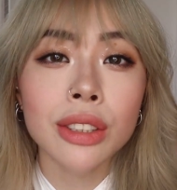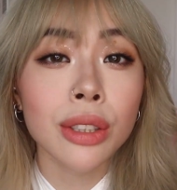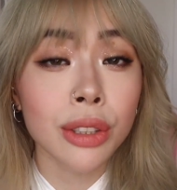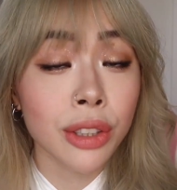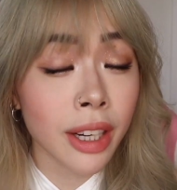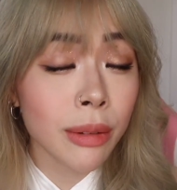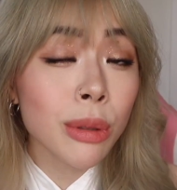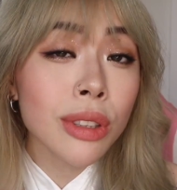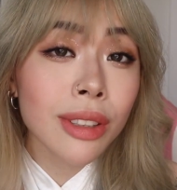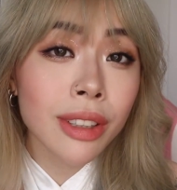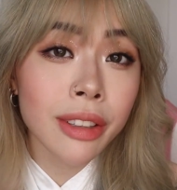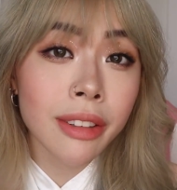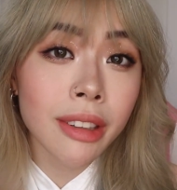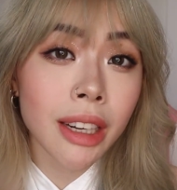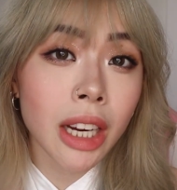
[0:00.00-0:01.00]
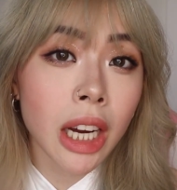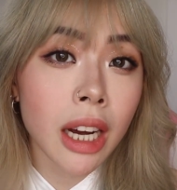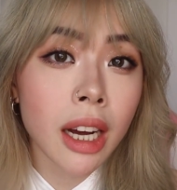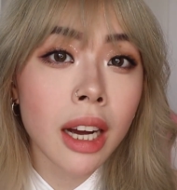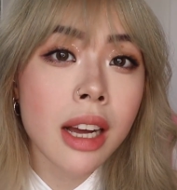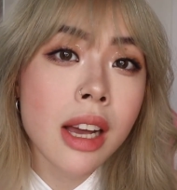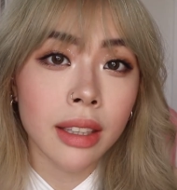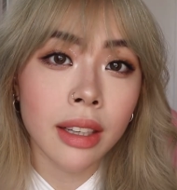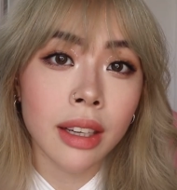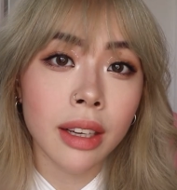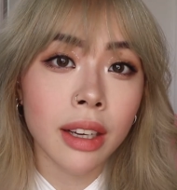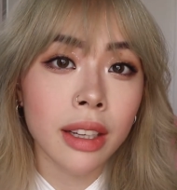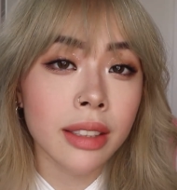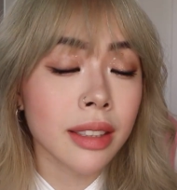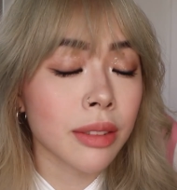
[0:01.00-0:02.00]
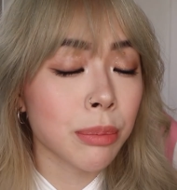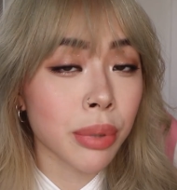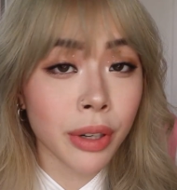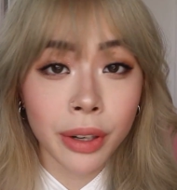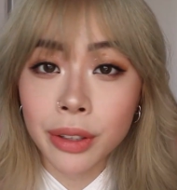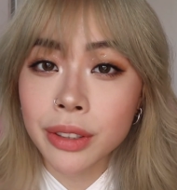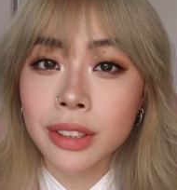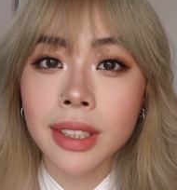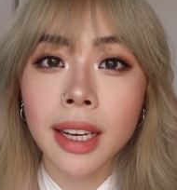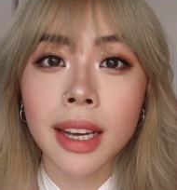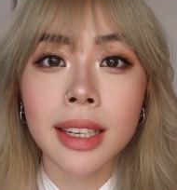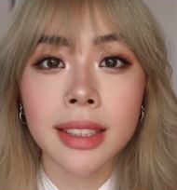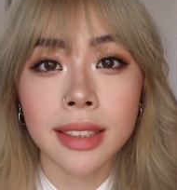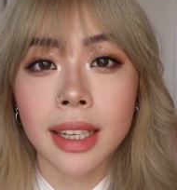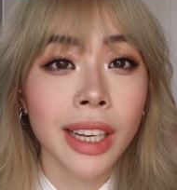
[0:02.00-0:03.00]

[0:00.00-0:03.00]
to travel to Korea, the process,